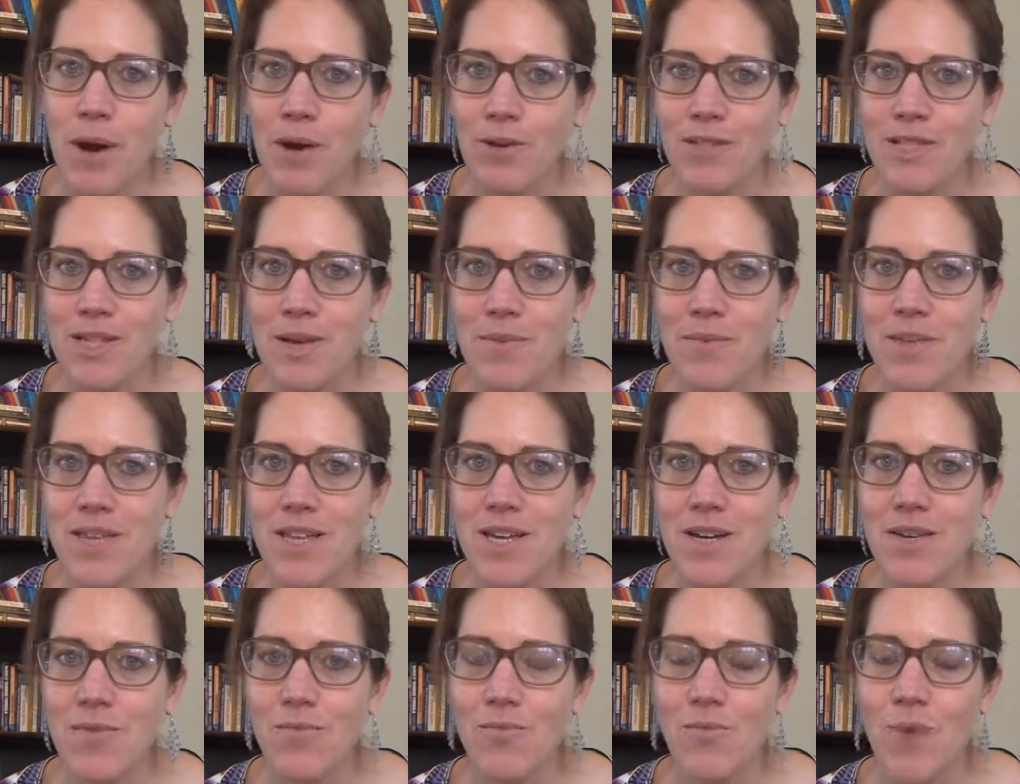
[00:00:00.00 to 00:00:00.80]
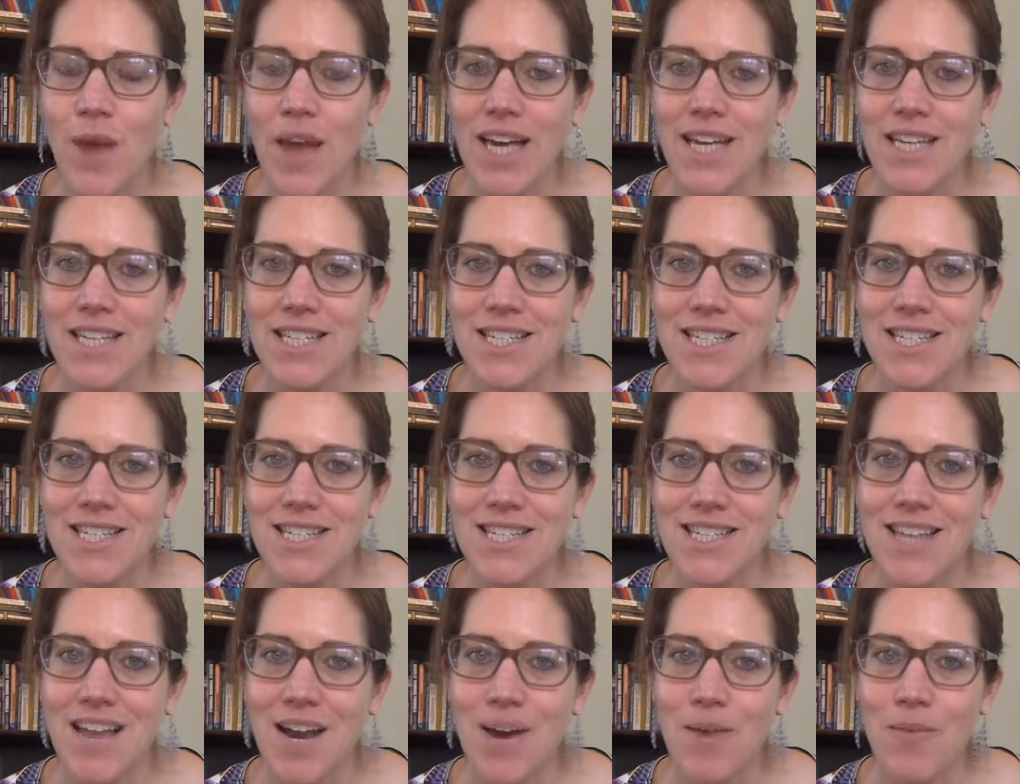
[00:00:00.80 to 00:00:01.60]
about some of the ways
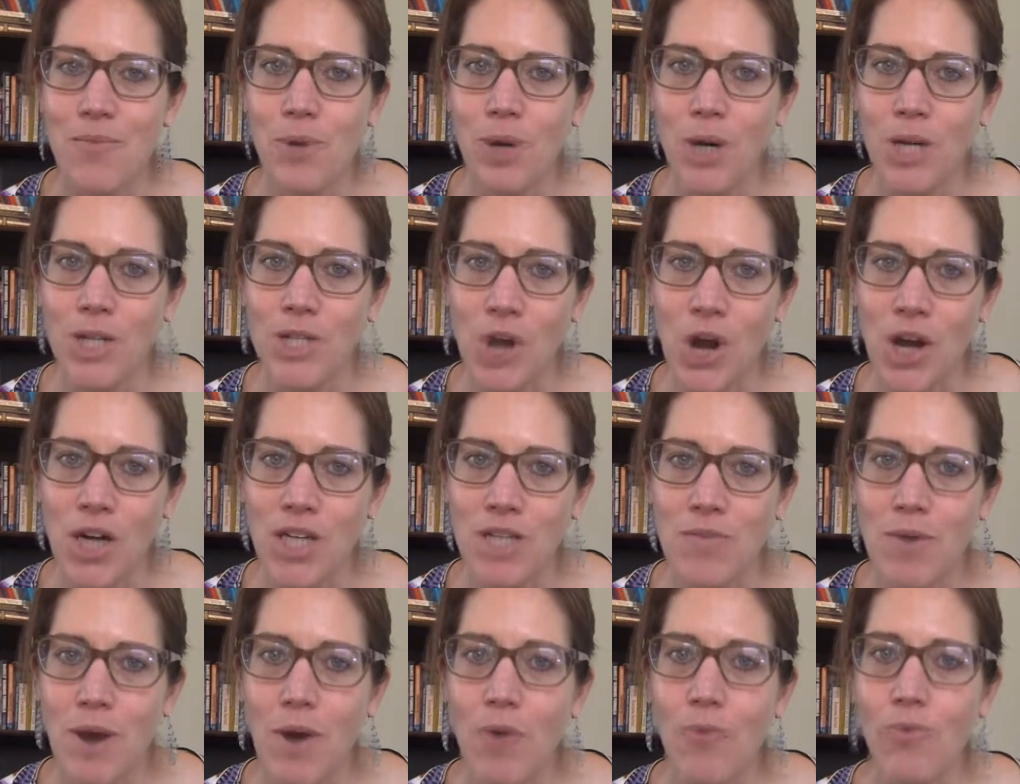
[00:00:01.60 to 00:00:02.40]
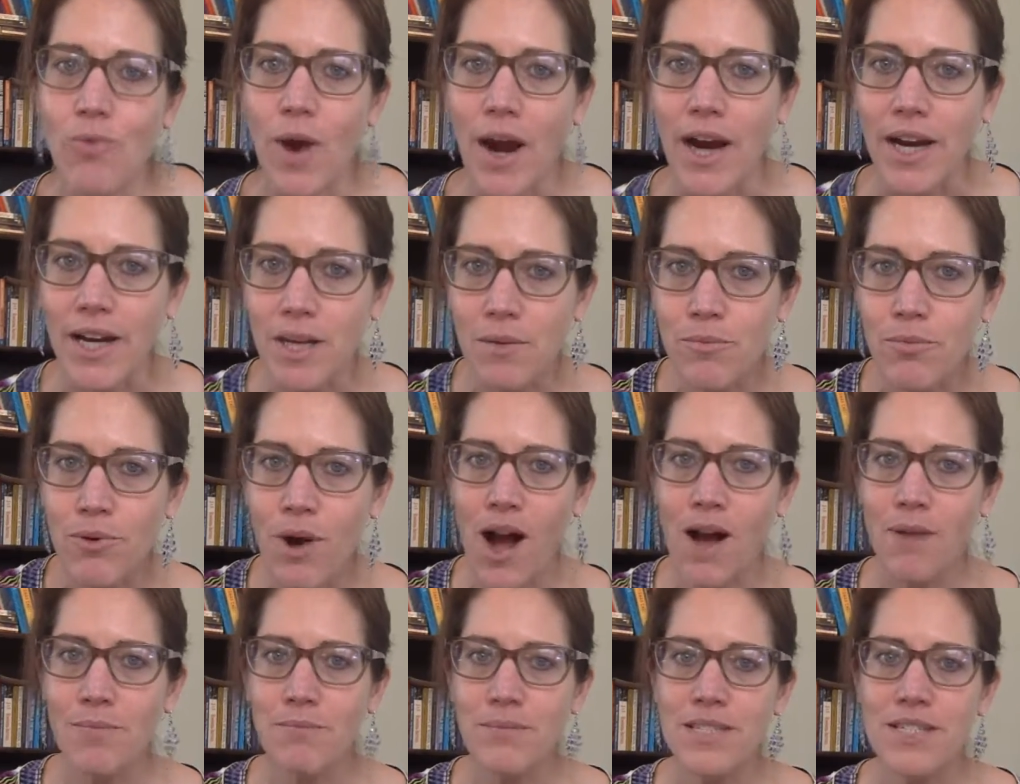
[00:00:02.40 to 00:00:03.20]
their book talked about writing
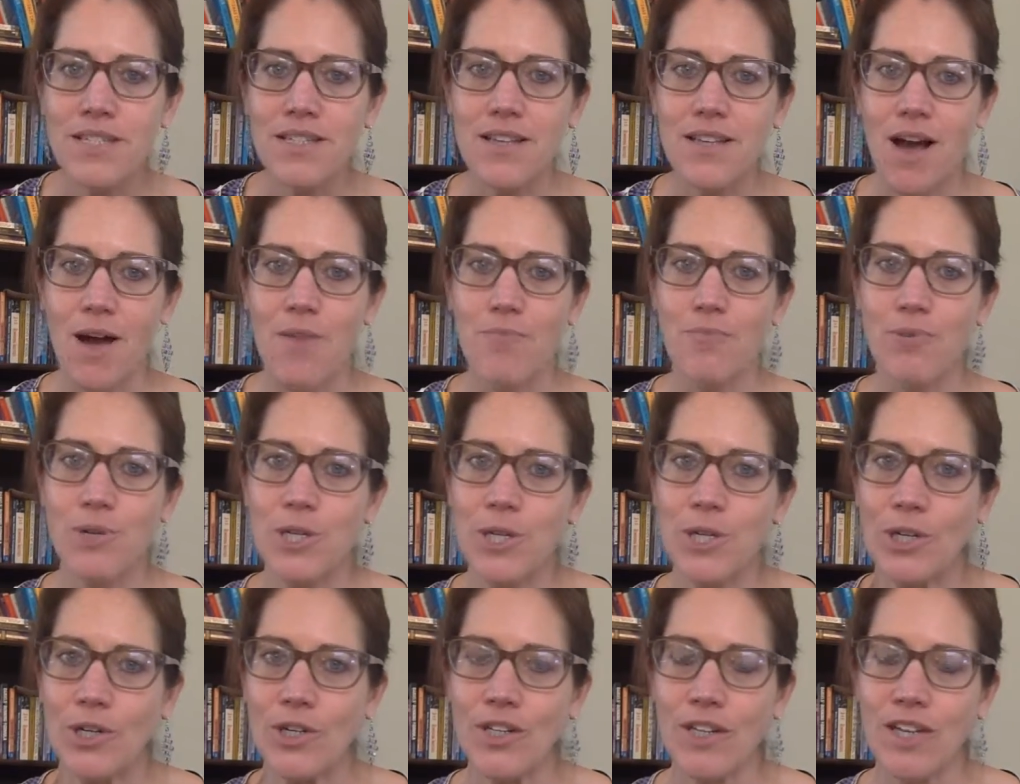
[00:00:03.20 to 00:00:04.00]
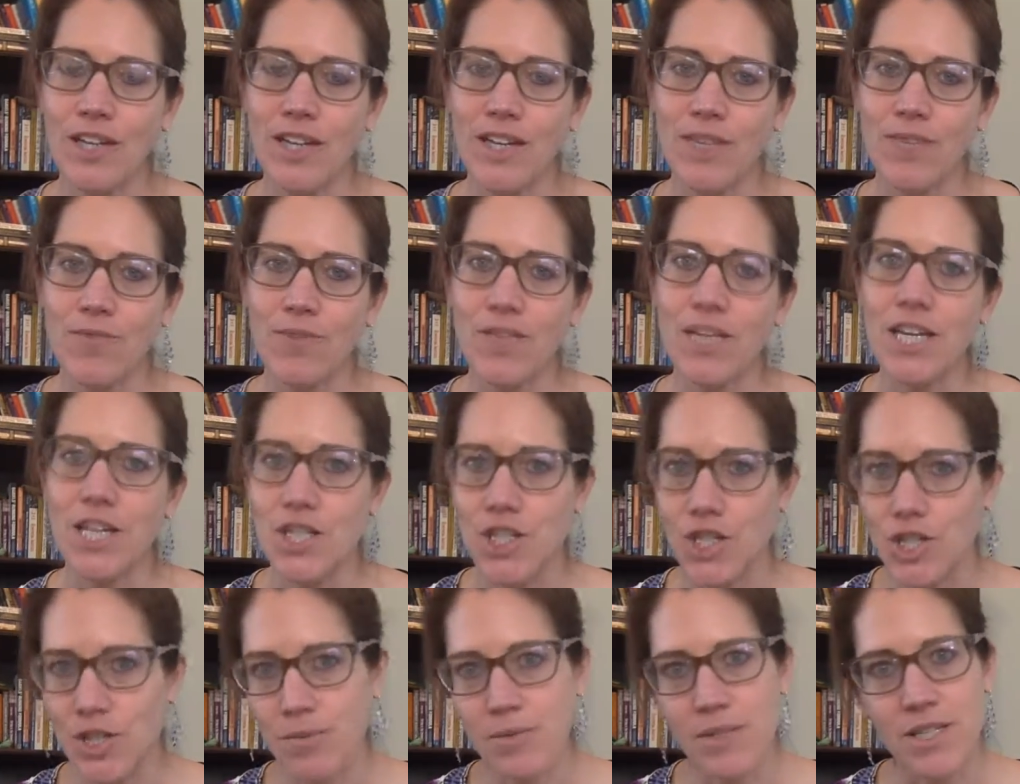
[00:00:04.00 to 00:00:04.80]
prompts, particularly in
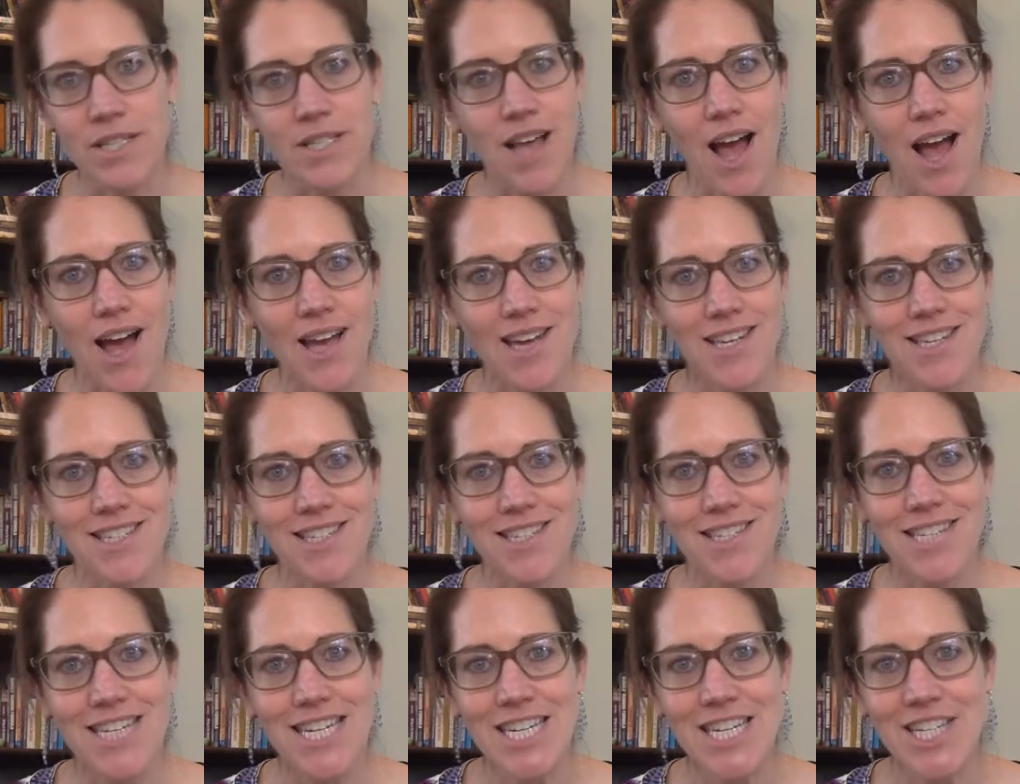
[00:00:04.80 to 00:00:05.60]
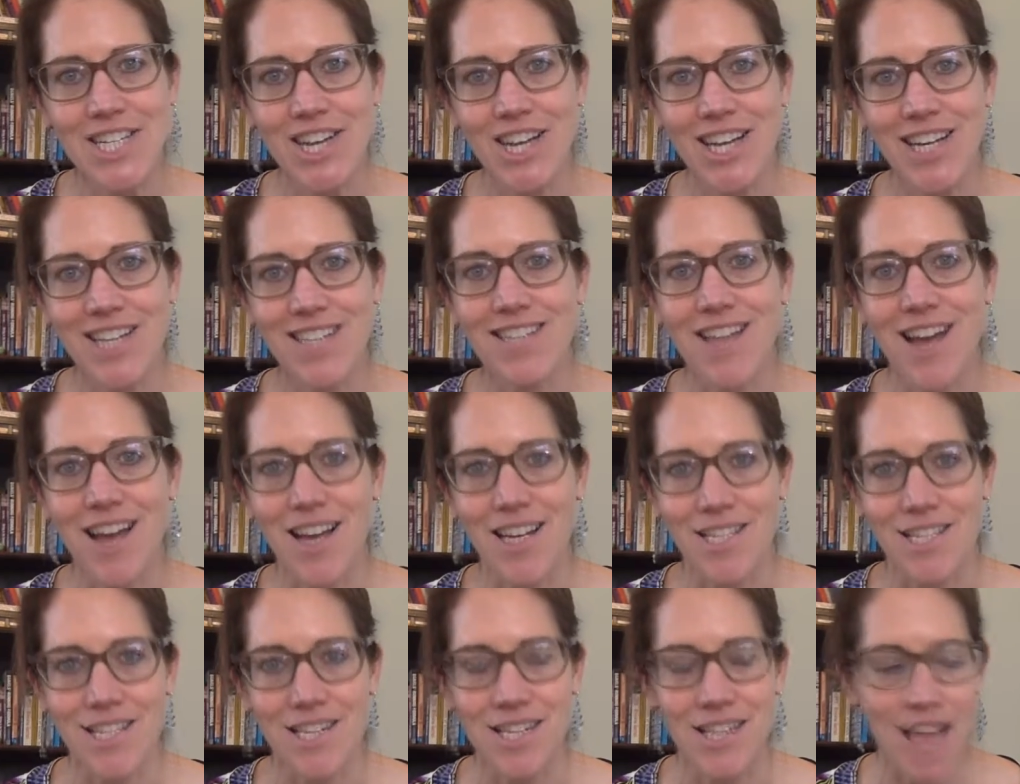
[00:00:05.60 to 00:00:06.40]
relationship to science teaching and
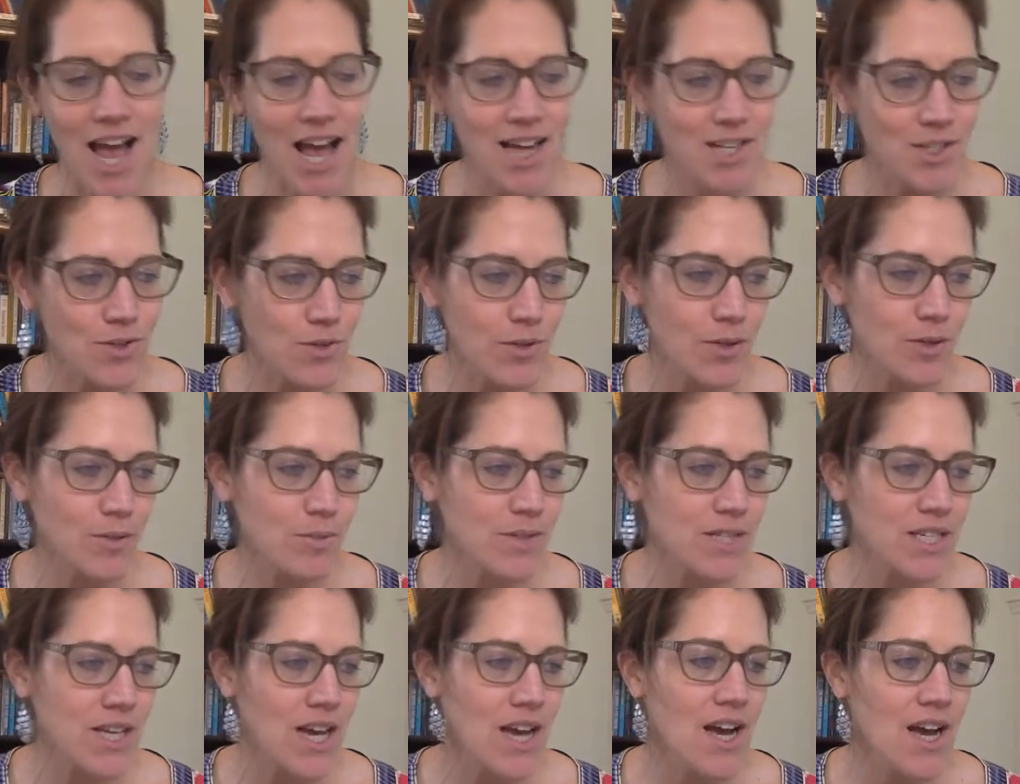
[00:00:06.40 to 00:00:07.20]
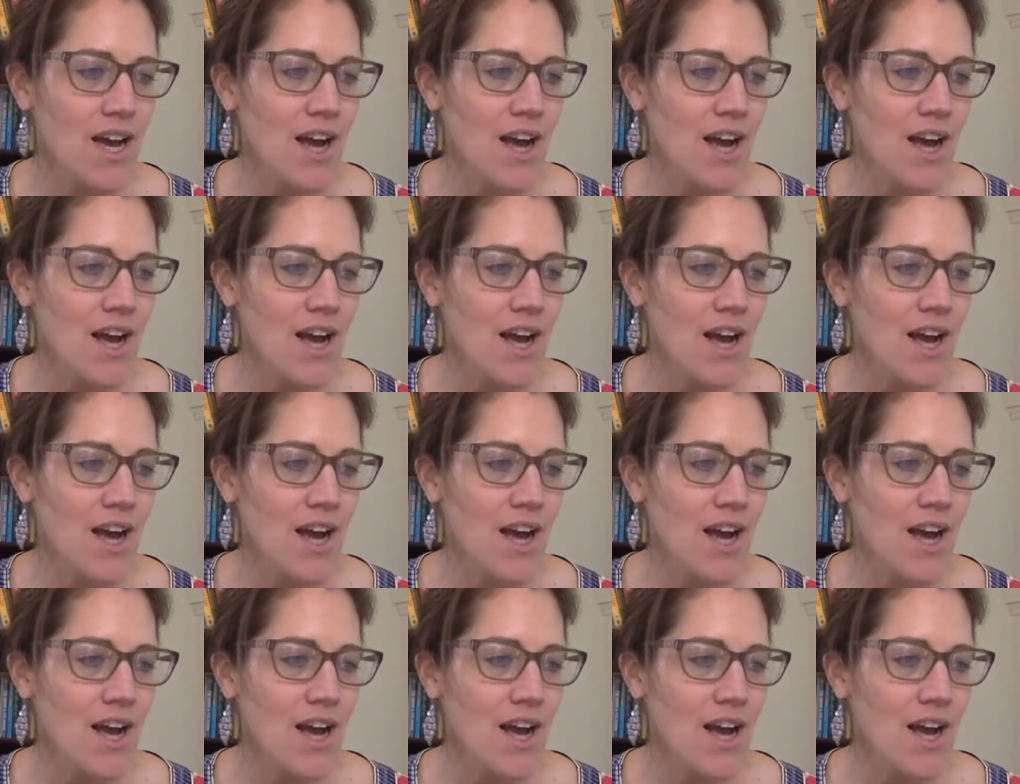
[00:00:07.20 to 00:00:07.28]
science classrooms.